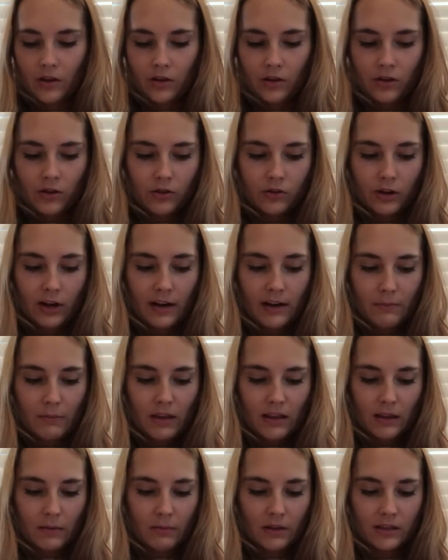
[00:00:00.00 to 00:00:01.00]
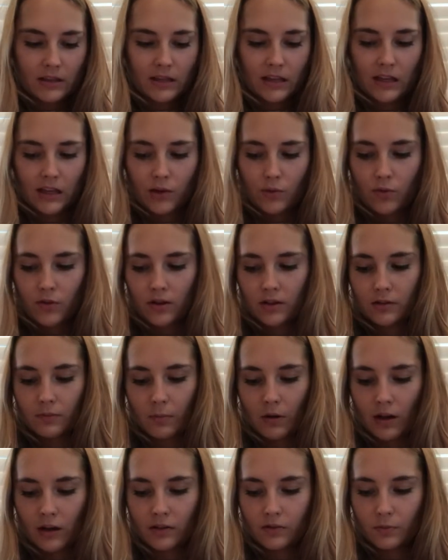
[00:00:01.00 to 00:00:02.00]
try to make them as equal as
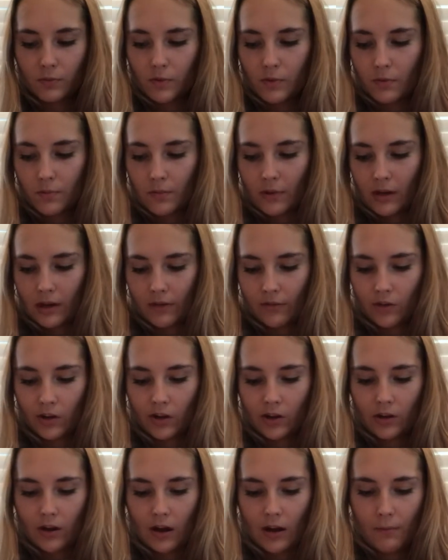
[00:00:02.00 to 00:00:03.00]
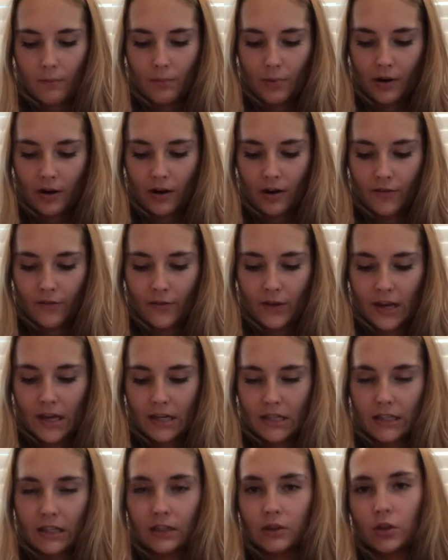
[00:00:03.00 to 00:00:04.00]
possible, but if they're not perfect,
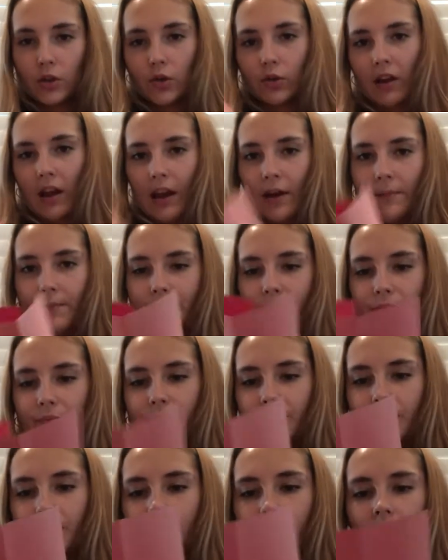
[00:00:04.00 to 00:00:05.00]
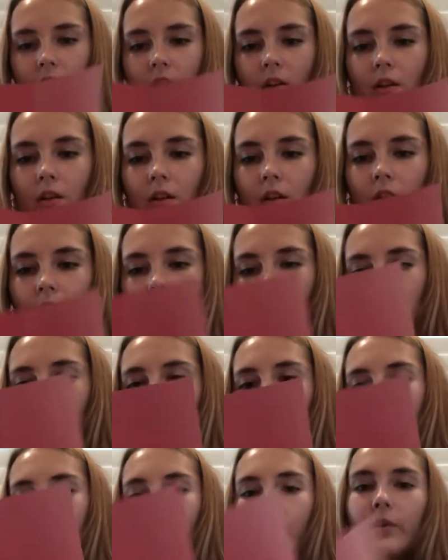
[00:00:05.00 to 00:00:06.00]
it's okay.
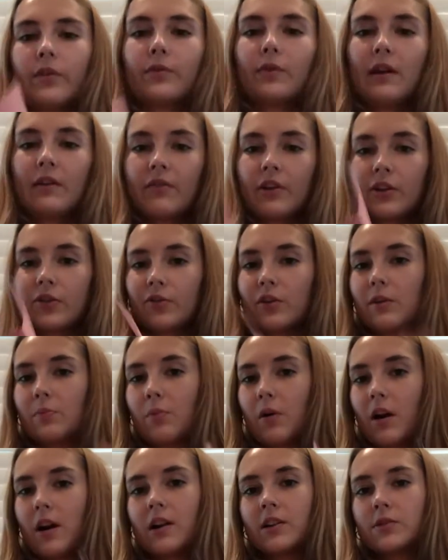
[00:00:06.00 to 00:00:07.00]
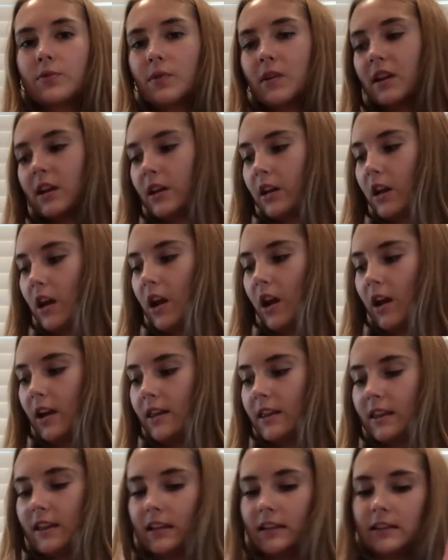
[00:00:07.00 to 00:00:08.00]
Okay, once we have our 3 parts, we're going to cut
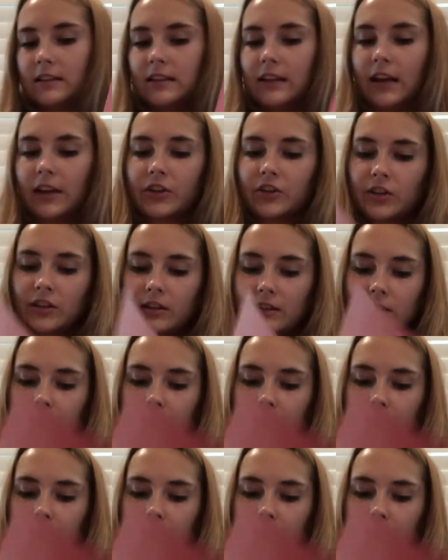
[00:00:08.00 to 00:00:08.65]
these sections